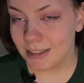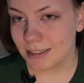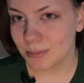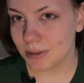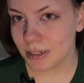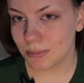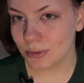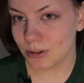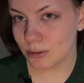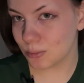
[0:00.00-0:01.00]

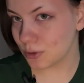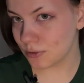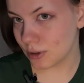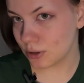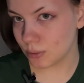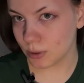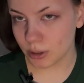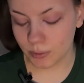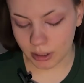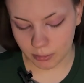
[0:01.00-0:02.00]
sometimes they're more fun to
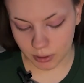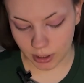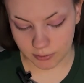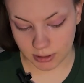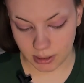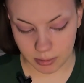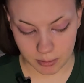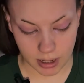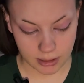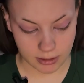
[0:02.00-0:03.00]
work with, but you have to keep in
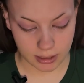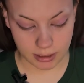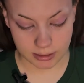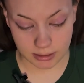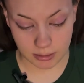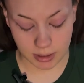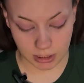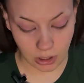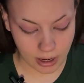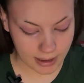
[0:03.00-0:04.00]
mind that it's going to be a
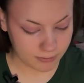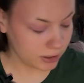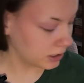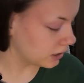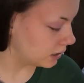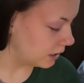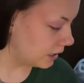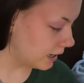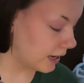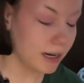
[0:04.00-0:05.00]
lot heavier,
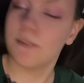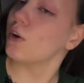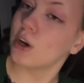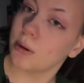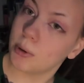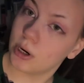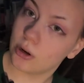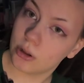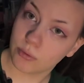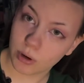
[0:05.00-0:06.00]
and if you're going to put it
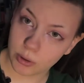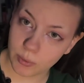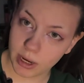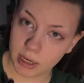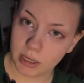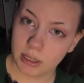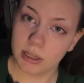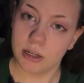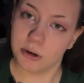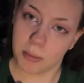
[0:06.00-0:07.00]
on the runway,
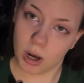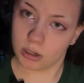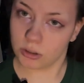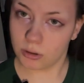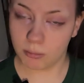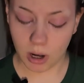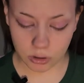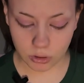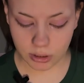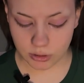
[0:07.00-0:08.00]
then your
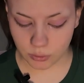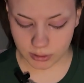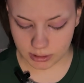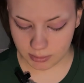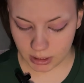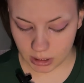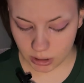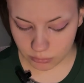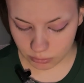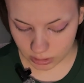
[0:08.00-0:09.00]
model is going to be
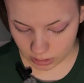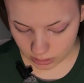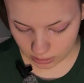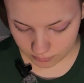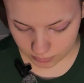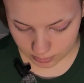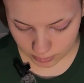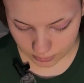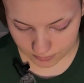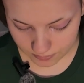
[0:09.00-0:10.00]
really
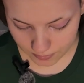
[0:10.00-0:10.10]
uncomfortable.